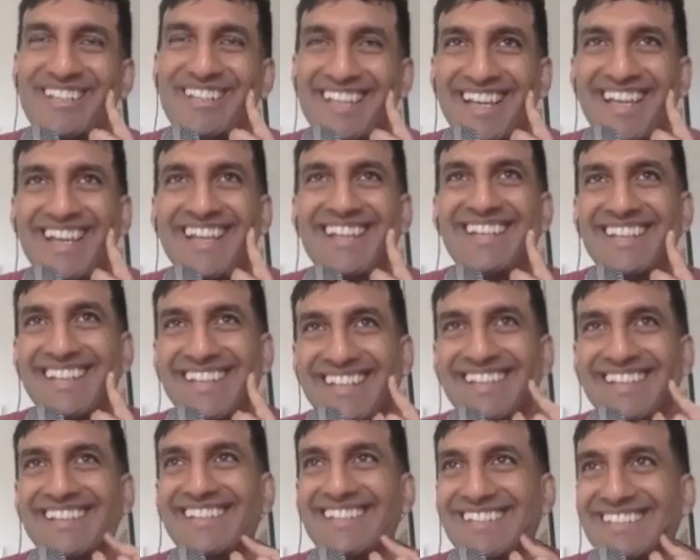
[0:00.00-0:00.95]
that
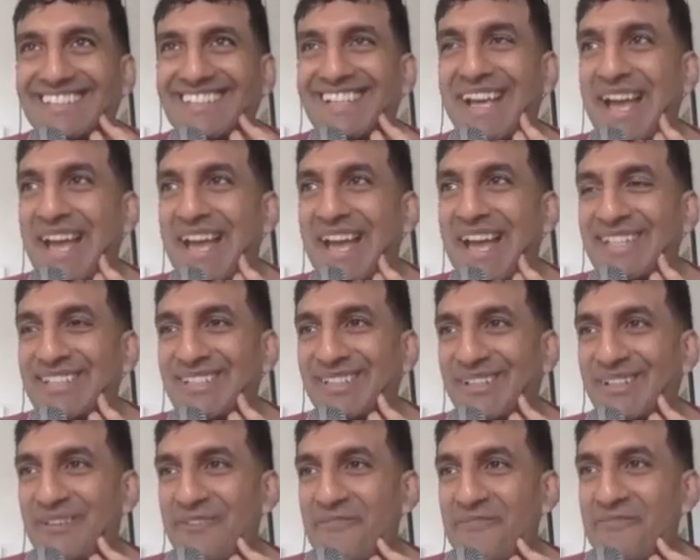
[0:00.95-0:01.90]
is
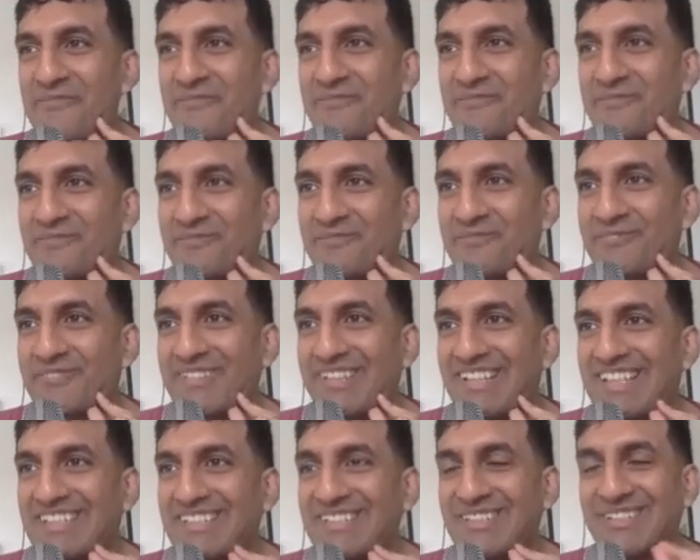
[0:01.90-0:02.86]
so
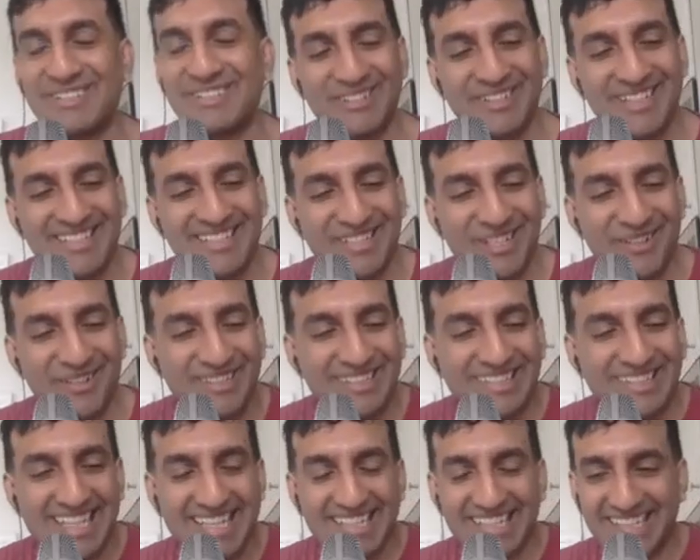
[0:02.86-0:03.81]
it's
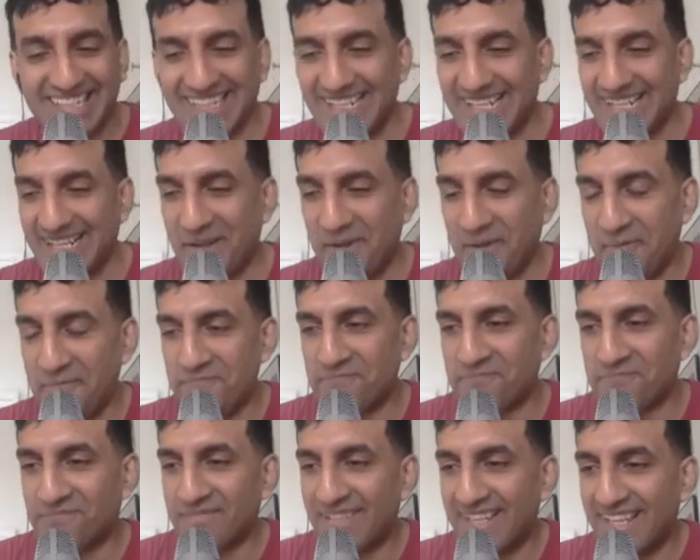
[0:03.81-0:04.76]
almost like a
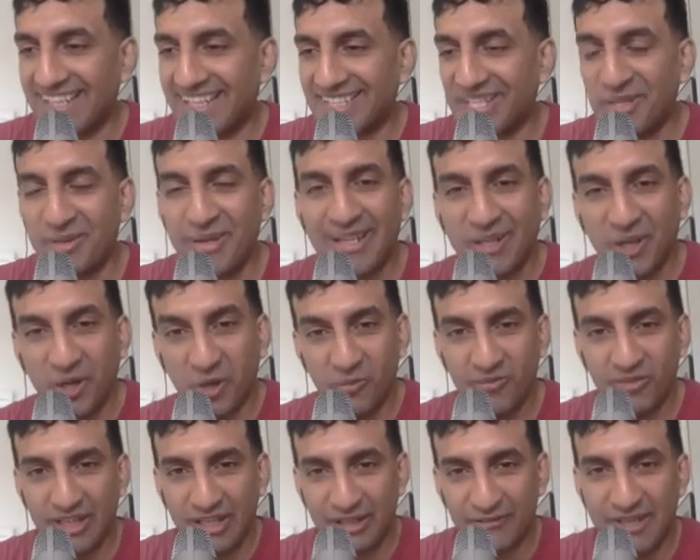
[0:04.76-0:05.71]
quick
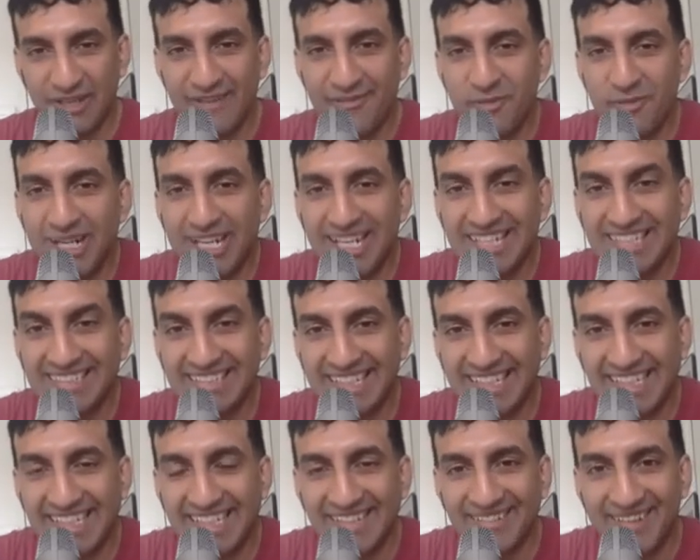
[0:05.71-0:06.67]
homework for everybody
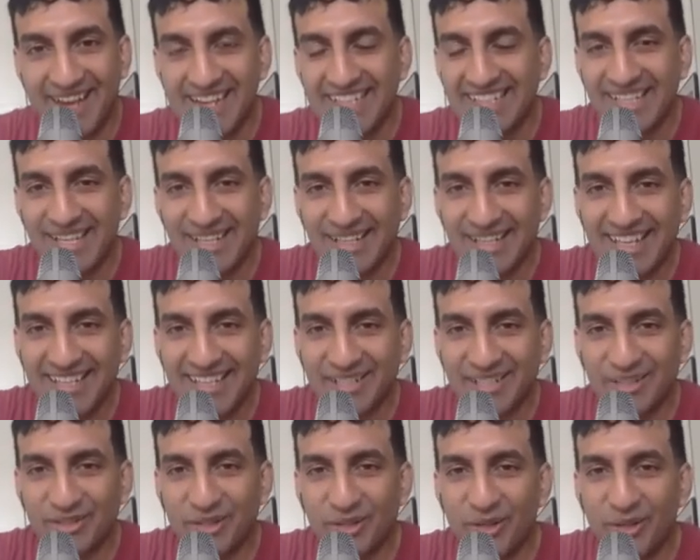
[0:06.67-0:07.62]
listening in, right?
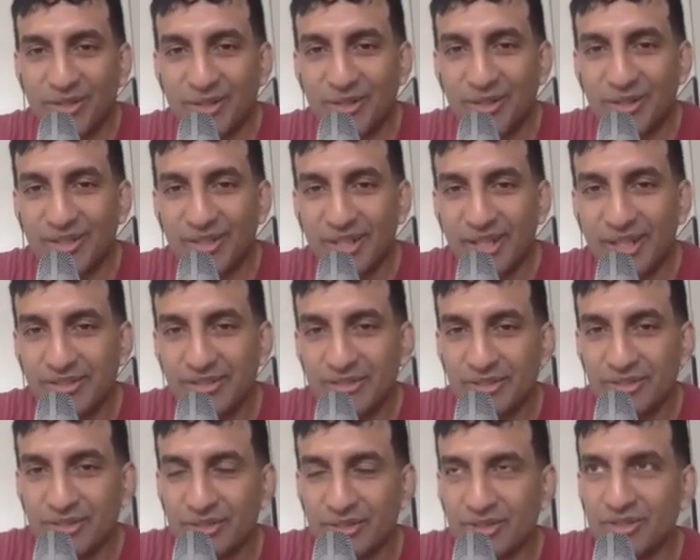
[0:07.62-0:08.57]
Like go talk
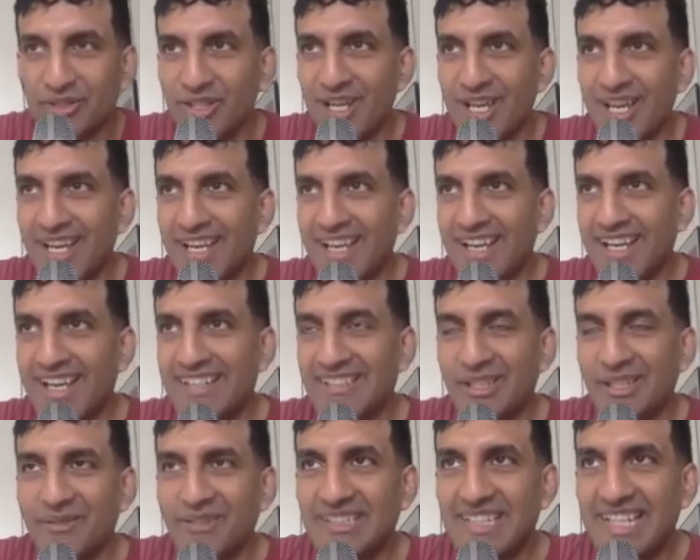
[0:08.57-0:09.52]
to
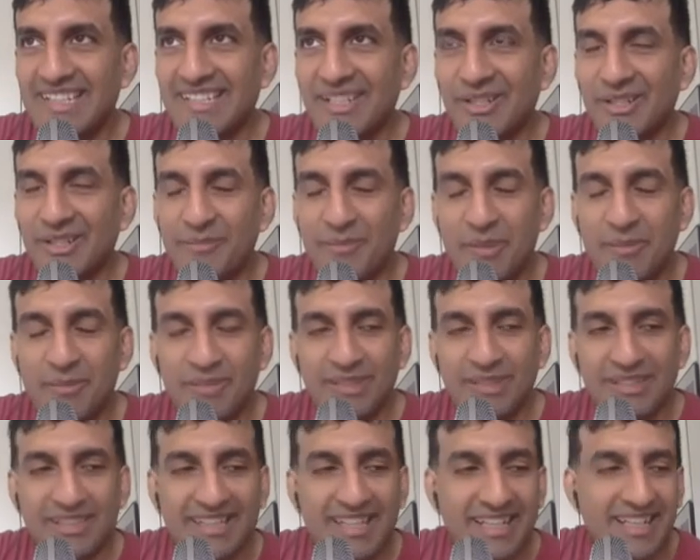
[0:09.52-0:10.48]
it's almost like,
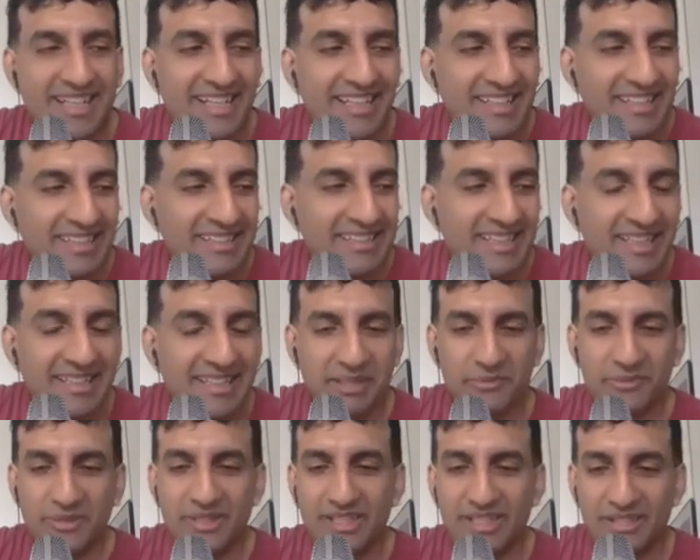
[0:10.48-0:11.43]
people in the
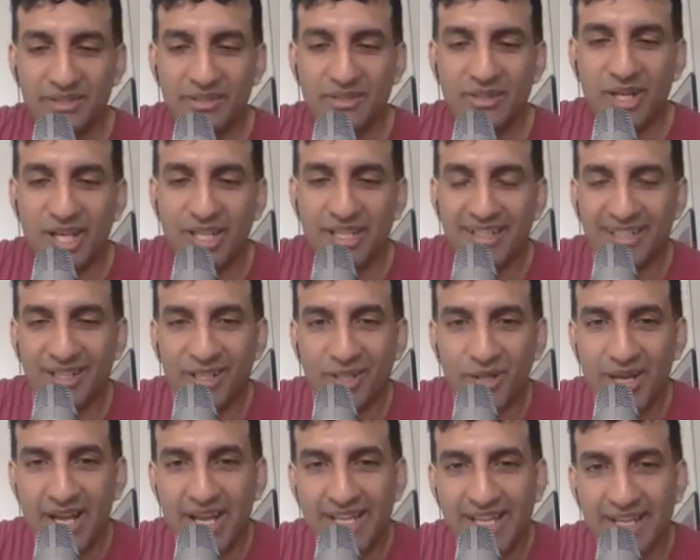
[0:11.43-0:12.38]
consulting world, you call it
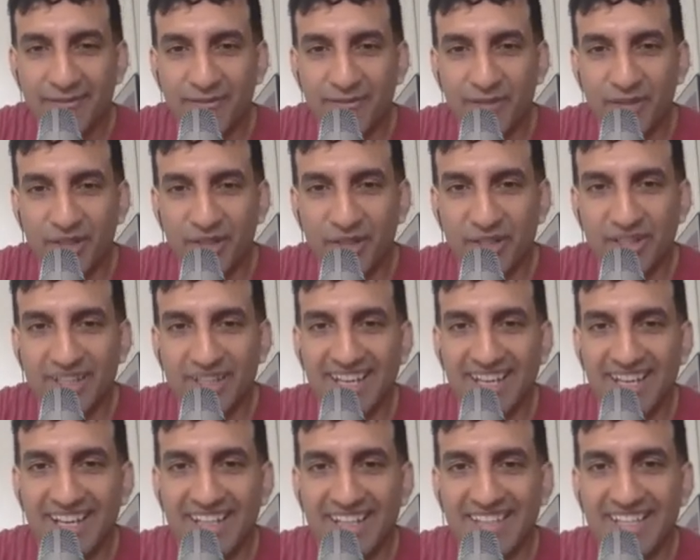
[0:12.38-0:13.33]
low-hanging fruit.
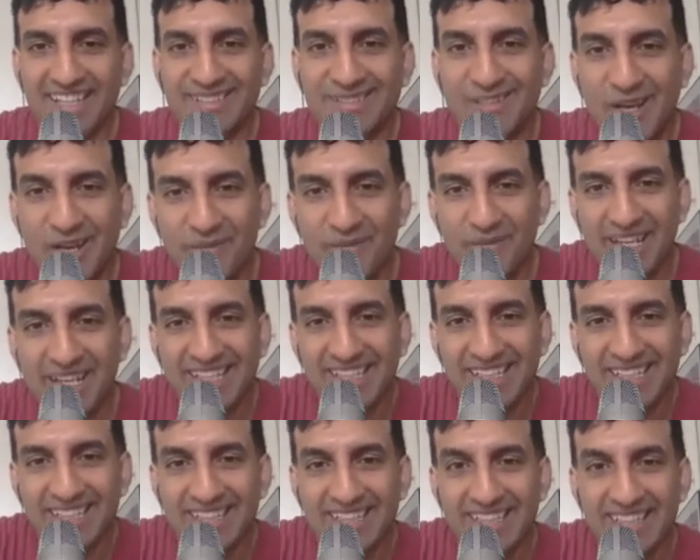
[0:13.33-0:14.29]
There's got to be
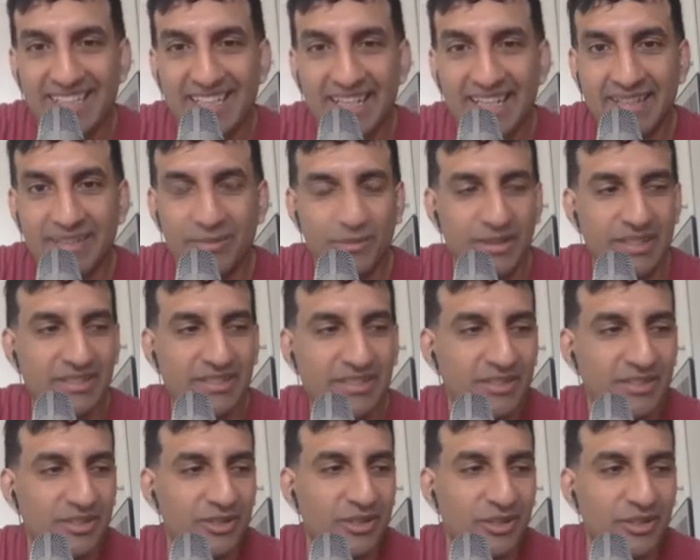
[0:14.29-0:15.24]
these things
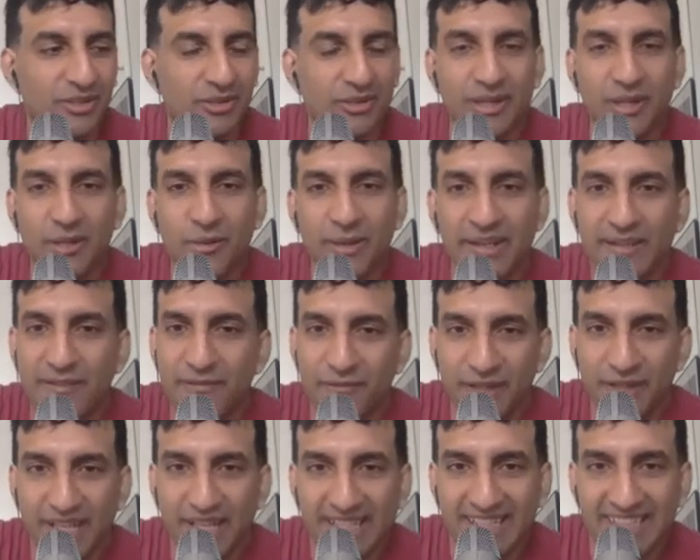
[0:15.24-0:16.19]
which you could do a quick
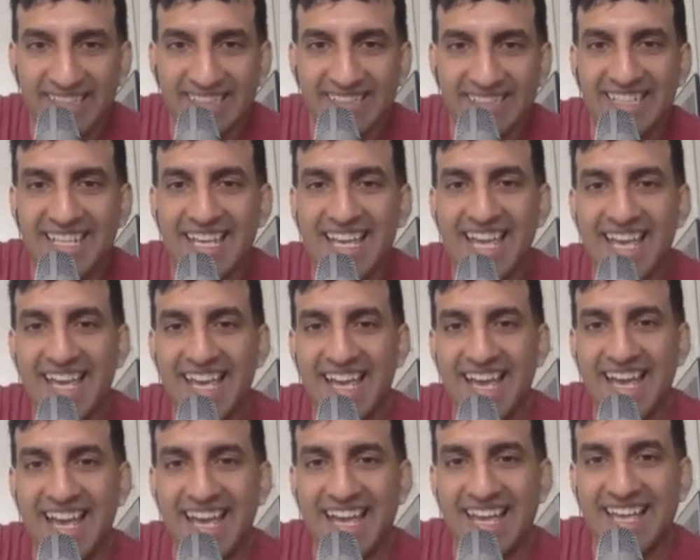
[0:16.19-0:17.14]
fix,
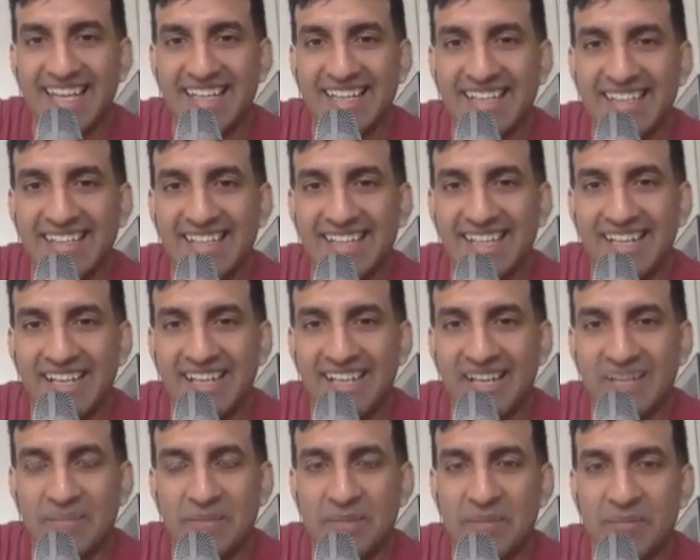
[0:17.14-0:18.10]
and
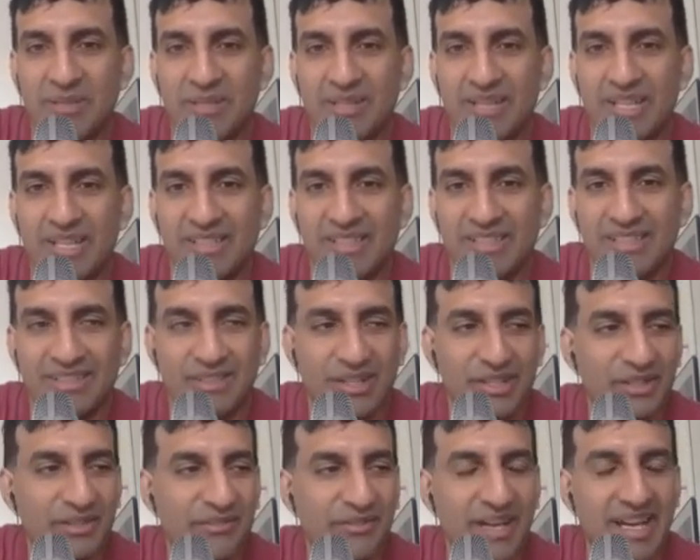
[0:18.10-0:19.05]
people are just
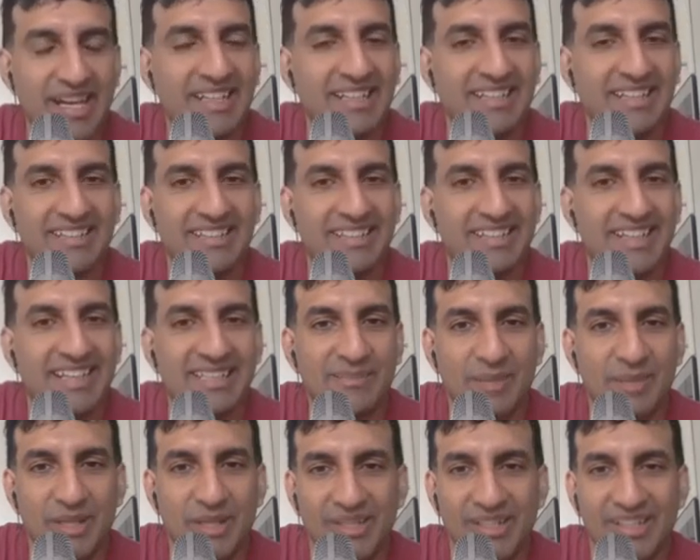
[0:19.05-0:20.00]
going to find the
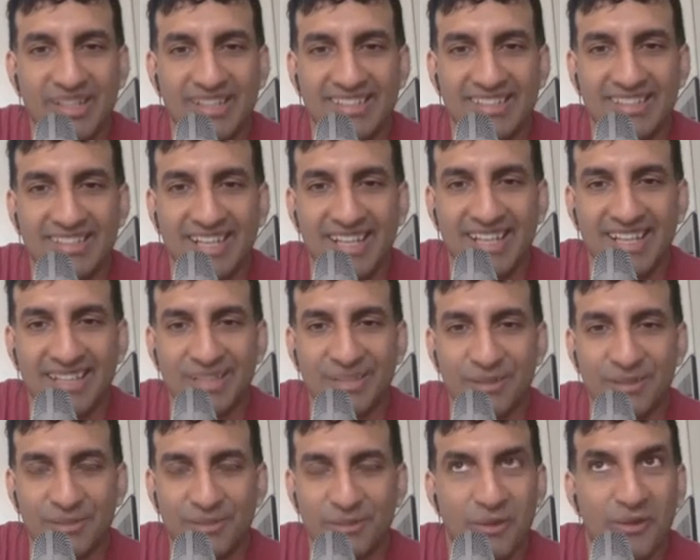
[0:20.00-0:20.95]
experience so
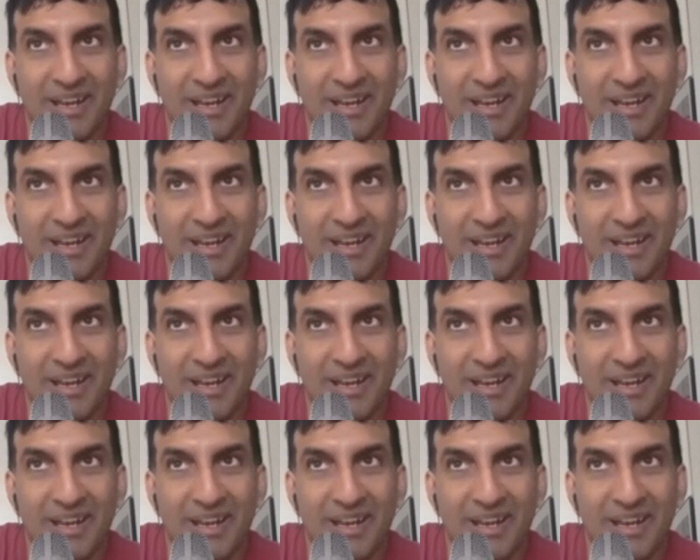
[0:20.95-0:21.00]
much more.